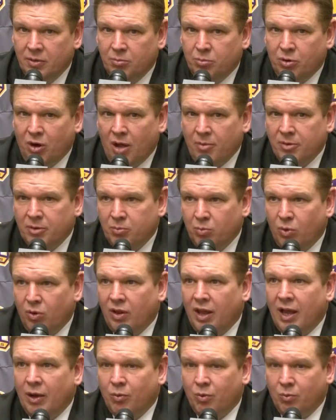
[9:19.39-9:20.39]
probably more
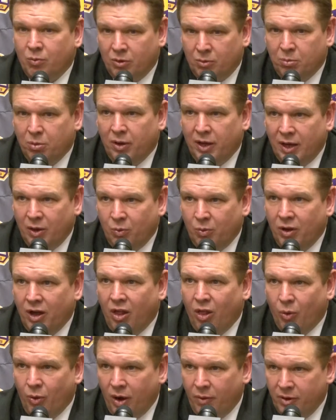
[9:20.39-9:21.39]
like when we're playing
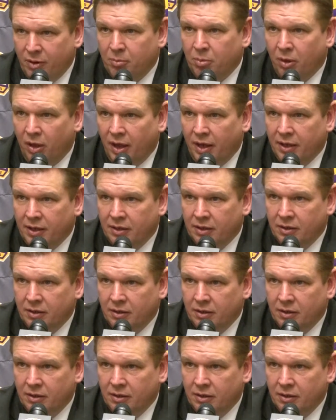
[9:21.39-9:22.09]
well the way we play.